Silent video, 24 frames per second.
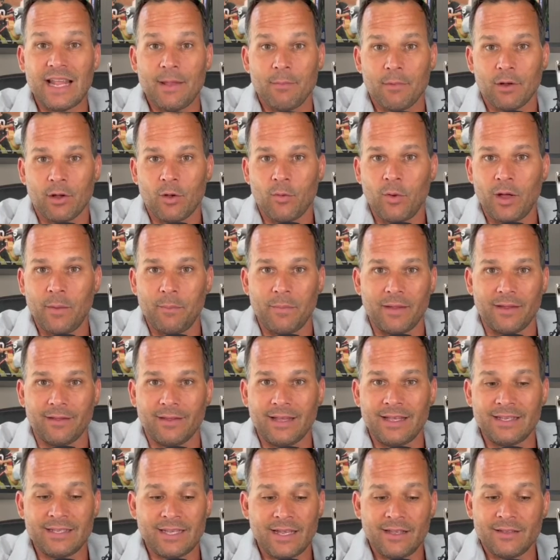equipment.
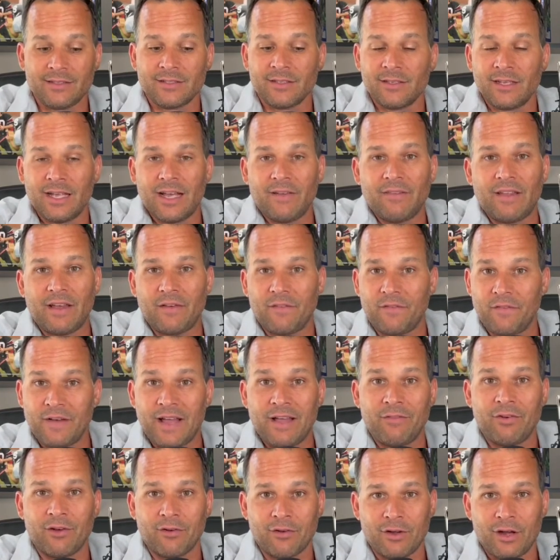They still have that
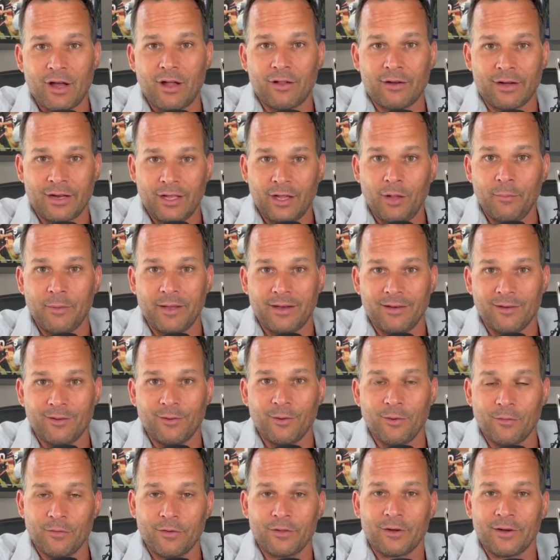$500 helmet
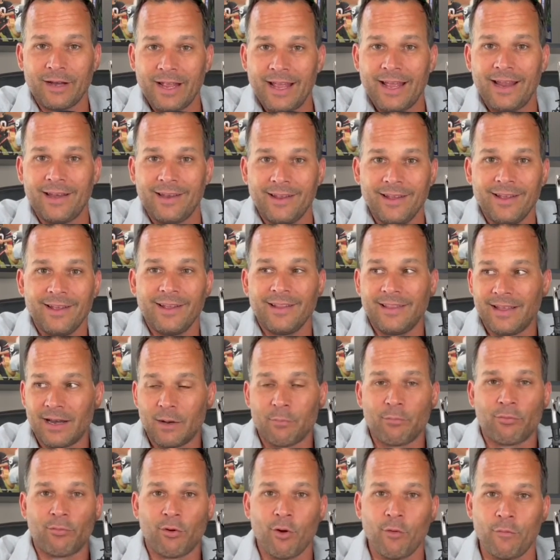over their head that a
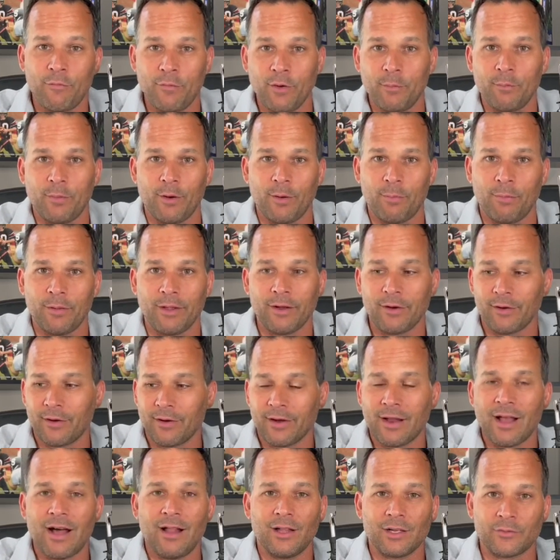pro football player or a
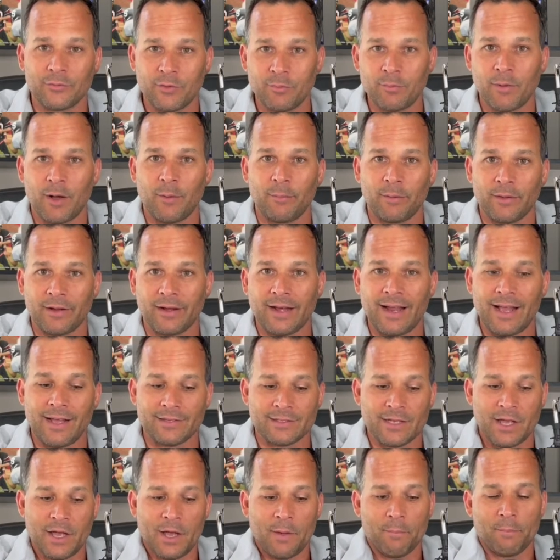college football player has,
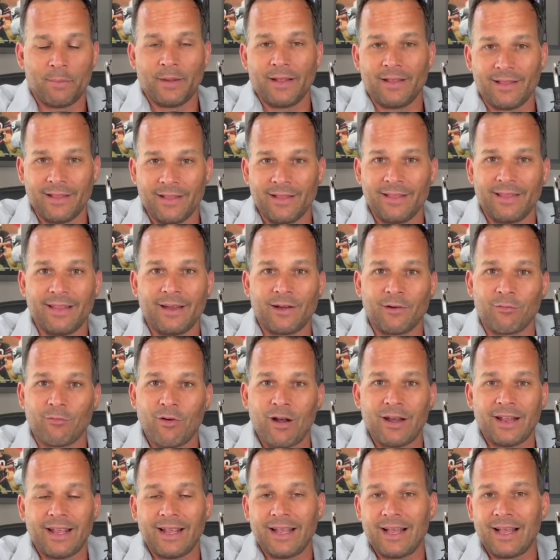but they're
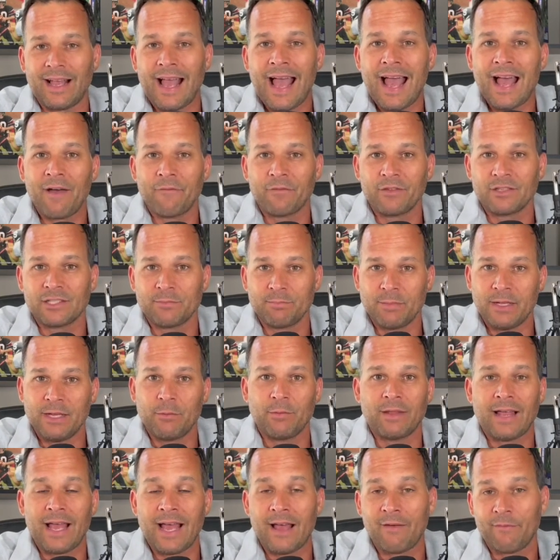running half the speed
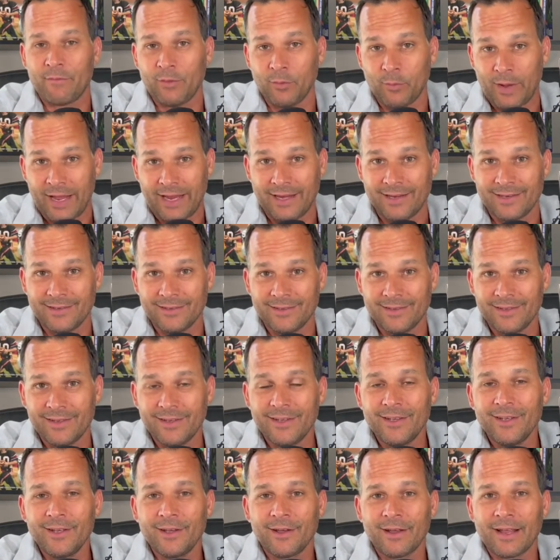with half the weight.
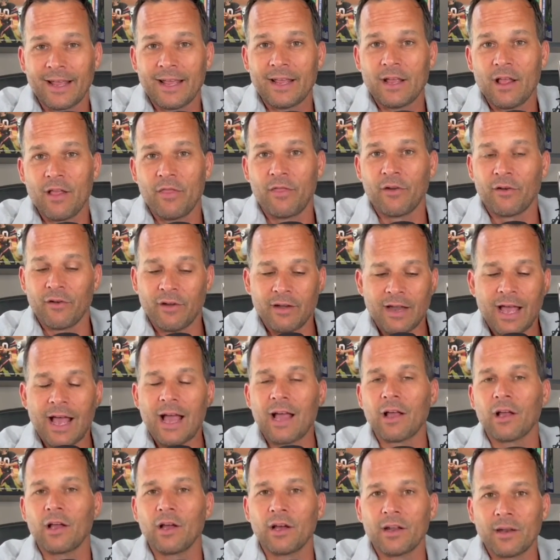Okay, they're
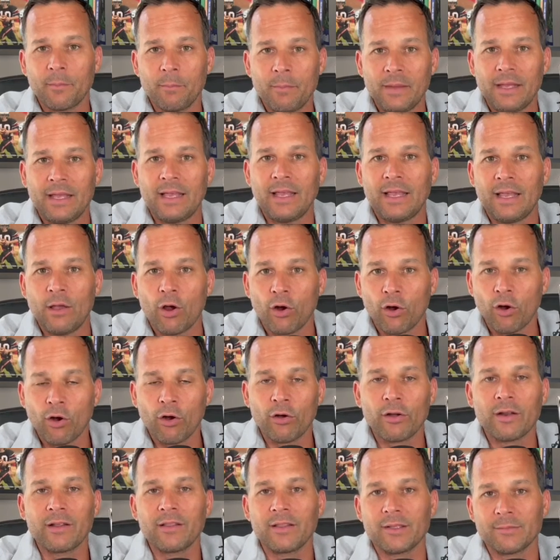not going to be
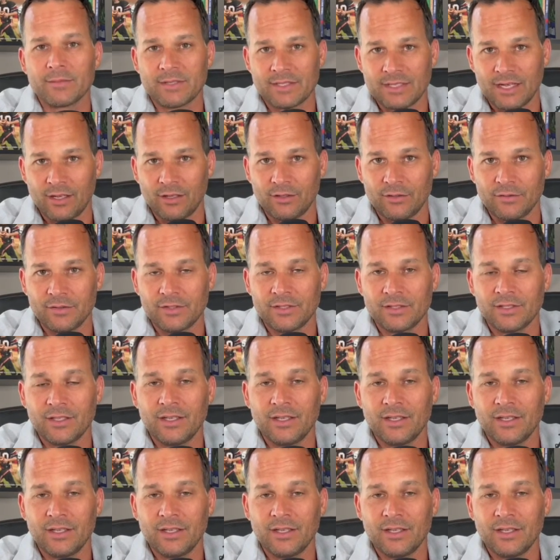hurting themselves